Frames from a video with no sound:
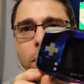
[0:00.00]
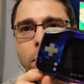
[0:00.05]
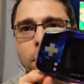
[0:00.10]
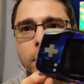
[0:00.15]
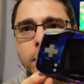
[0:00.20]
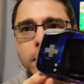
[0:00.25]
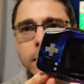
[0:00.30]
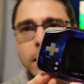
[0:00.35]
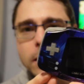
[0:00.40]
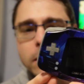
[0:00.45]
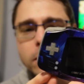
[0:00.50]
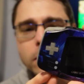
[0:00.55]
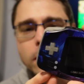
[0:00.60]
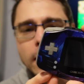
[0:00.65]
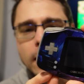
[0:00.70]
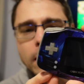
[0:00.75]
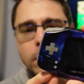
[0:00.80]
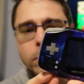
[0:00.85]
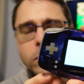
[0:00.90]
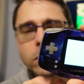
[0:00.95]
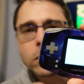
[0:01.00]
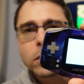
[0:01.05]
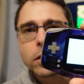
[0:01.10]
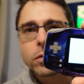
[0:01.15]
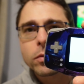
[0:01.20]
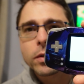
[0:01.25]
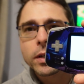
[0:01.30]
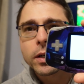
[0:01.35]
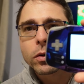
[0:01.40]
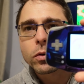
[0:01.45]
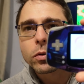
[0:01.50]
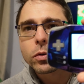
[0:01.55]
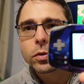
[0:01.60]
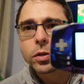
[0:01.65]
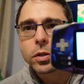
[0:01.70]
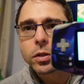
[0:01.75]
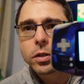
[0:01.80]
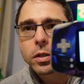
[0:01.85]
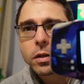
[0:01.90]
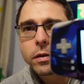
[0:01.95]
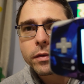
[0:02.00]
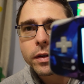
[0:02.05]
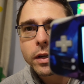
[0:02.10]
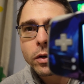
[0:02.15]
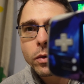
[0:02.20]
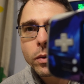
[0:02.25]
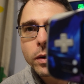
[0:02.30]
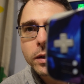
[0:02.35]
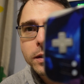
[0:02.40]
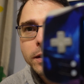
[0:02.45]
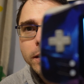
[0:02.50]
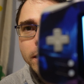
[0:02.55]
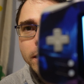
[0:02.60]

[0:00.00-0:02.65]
that is absolutely gorgeous. I don't know if you can quite